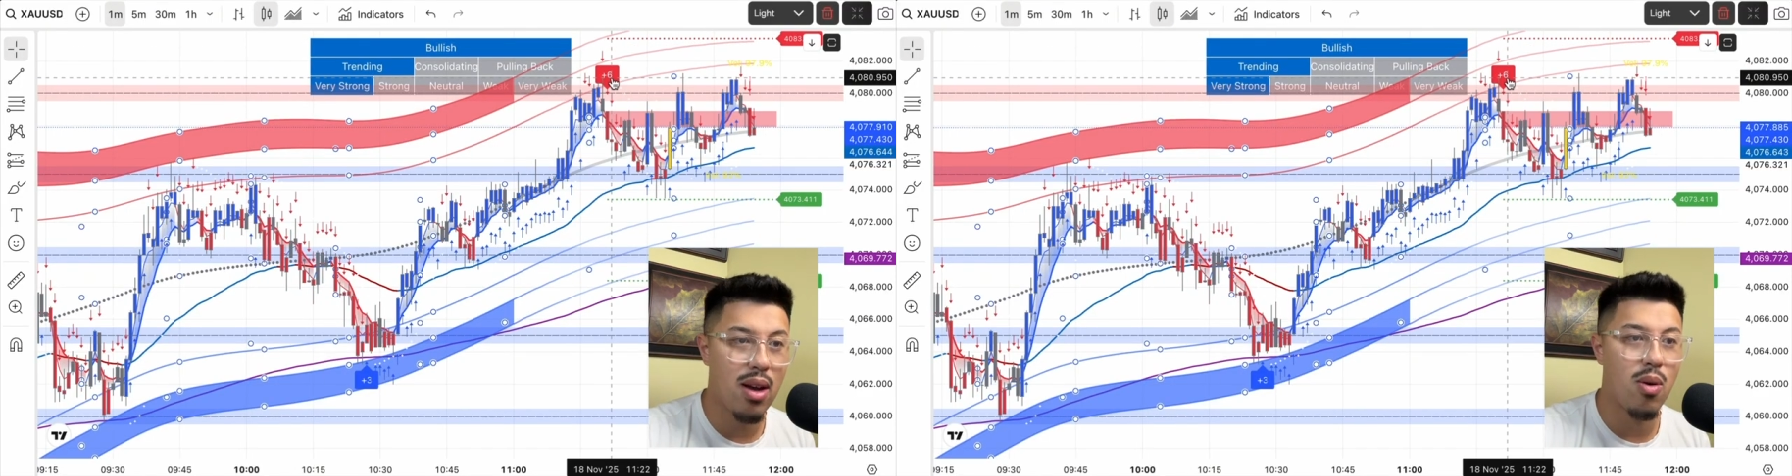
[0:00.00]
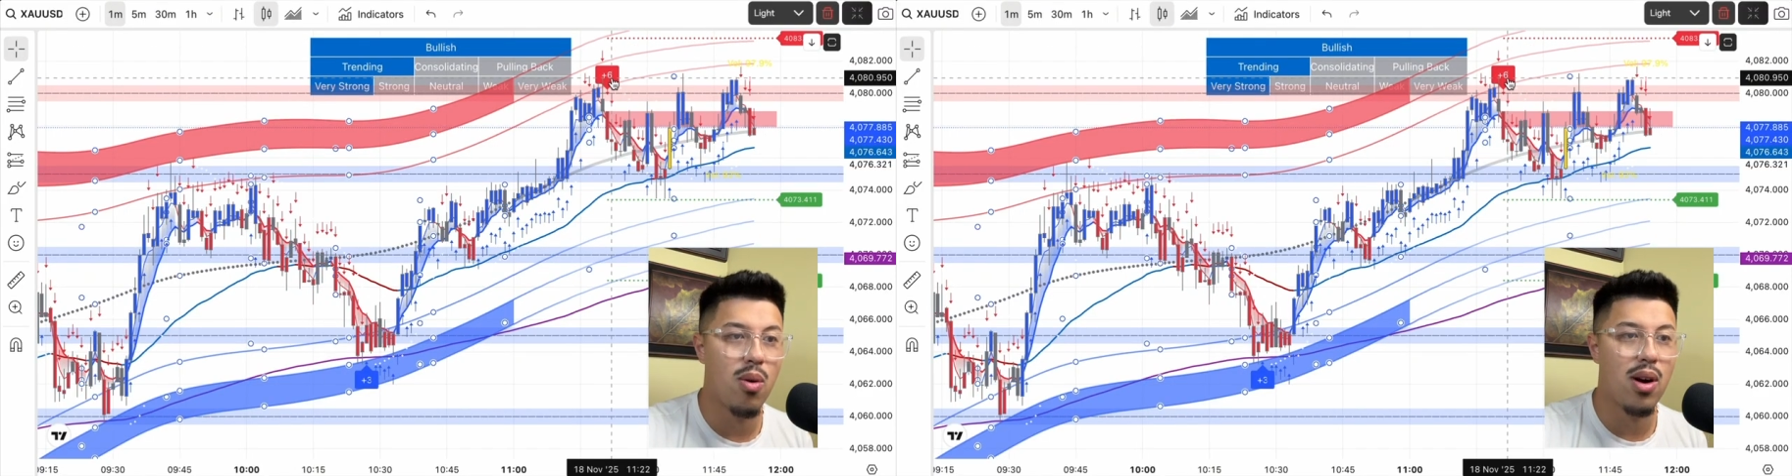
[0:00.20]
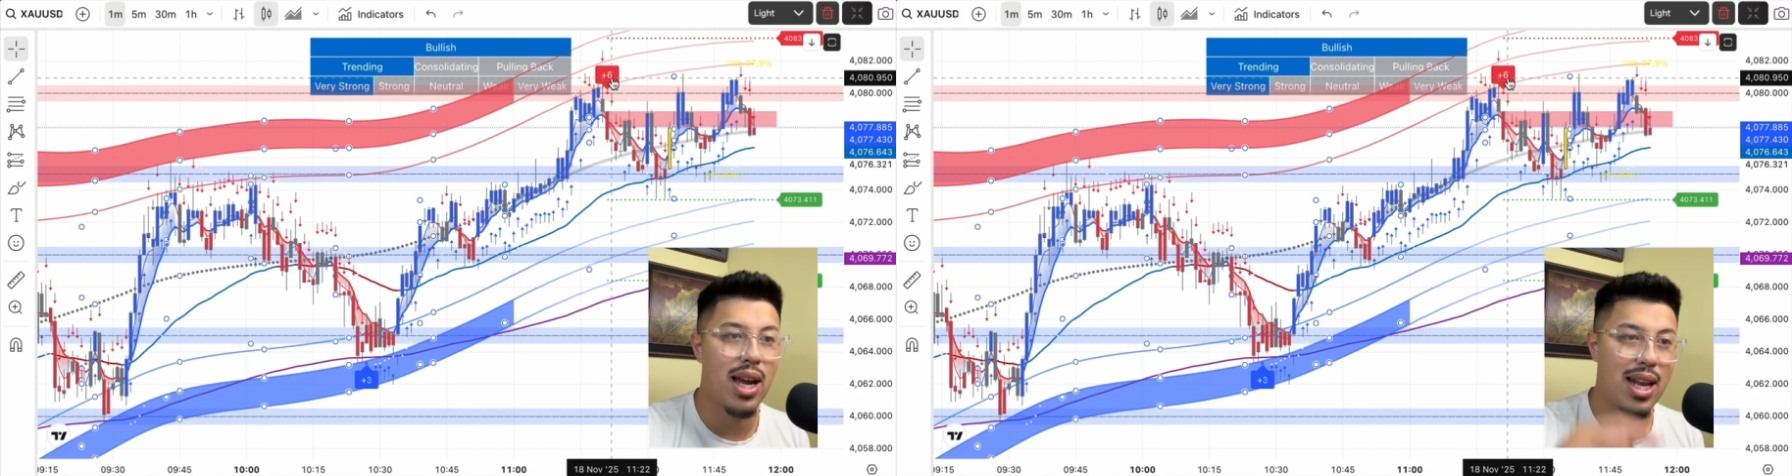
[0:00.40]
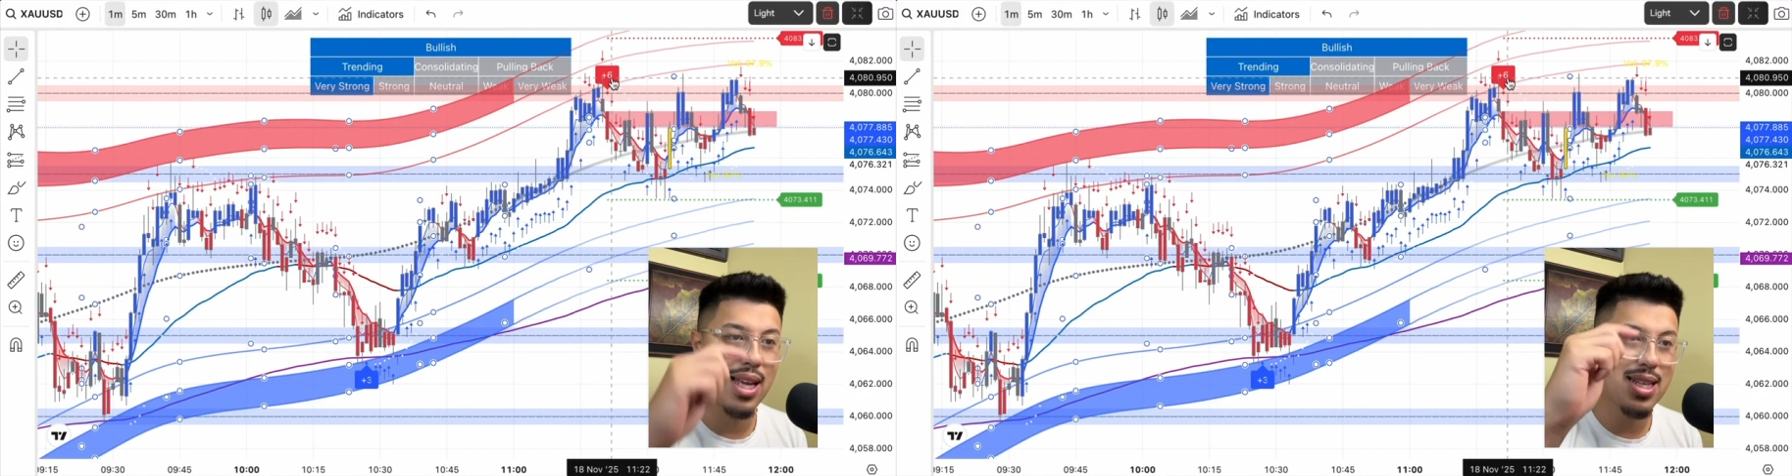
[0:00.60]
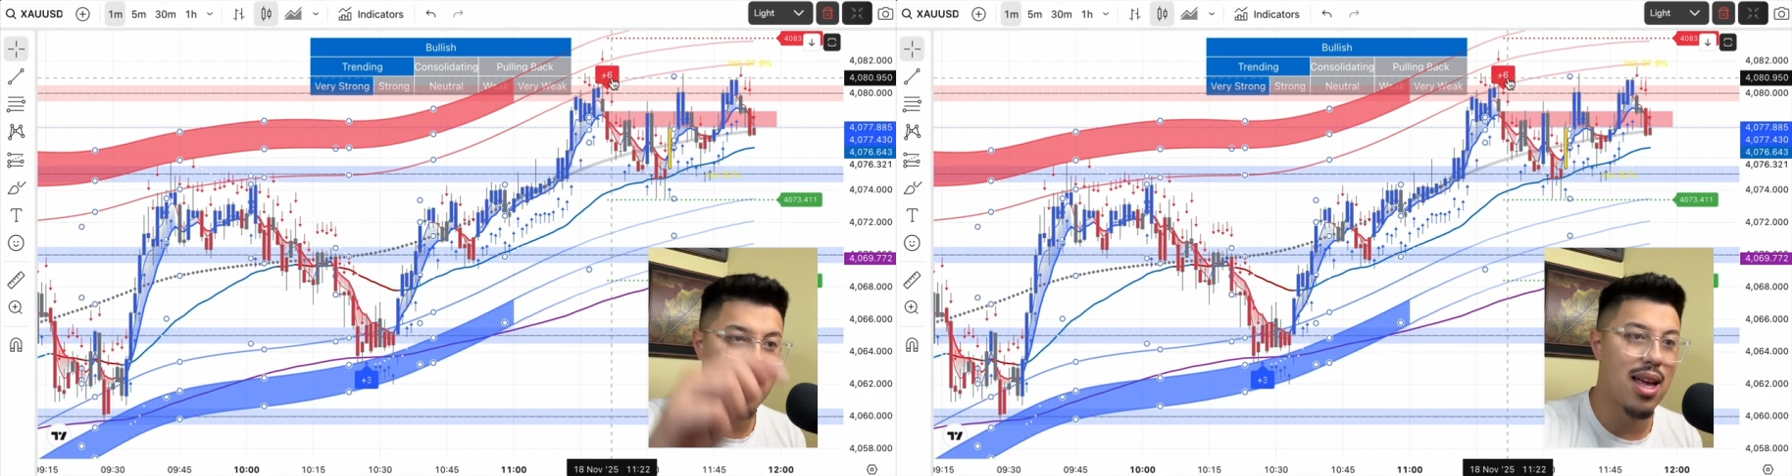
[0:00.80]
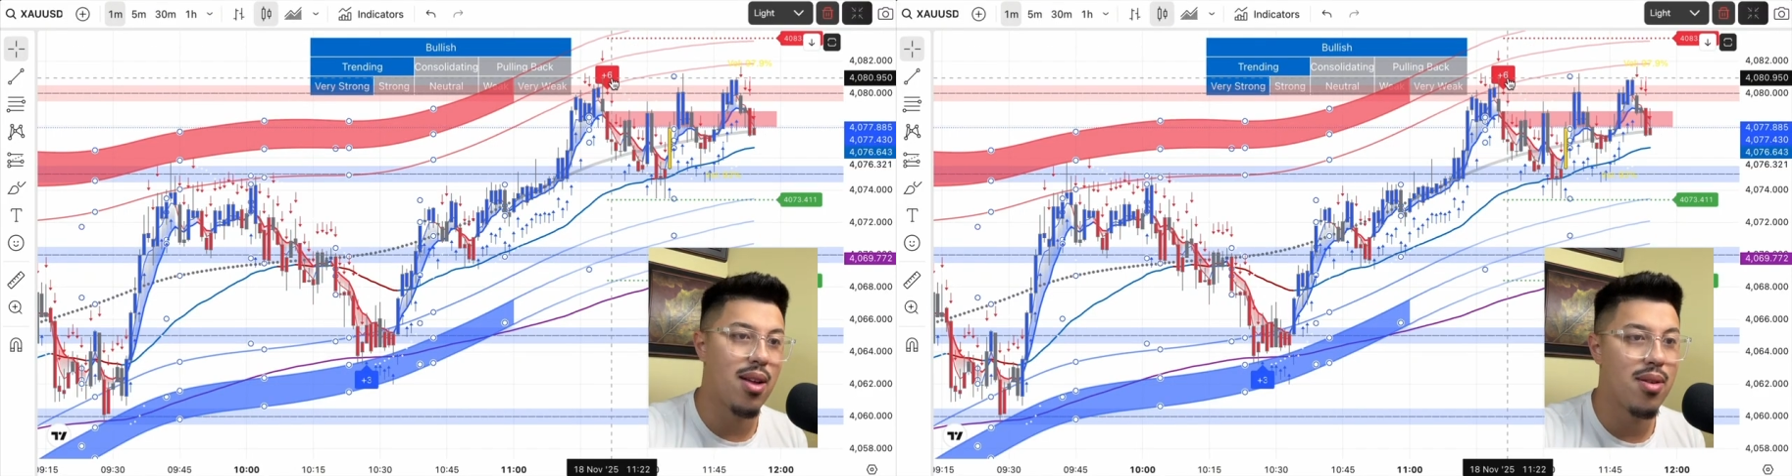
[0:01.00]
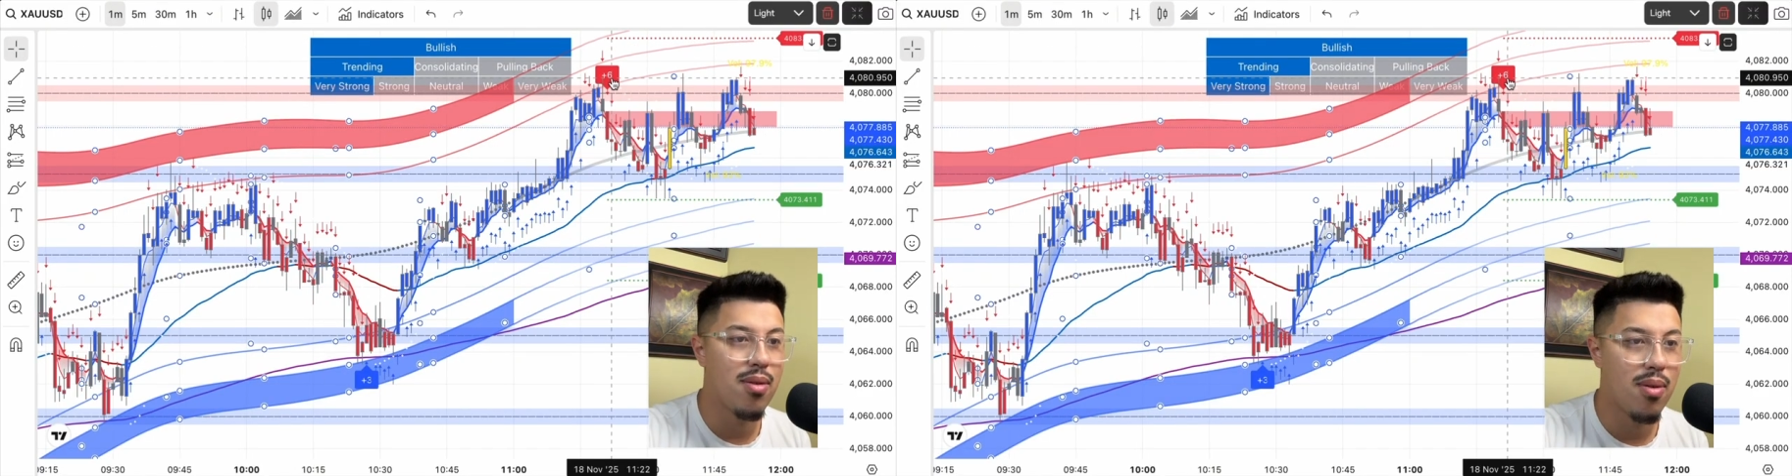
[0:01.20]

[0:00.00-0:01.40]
or hitting sell.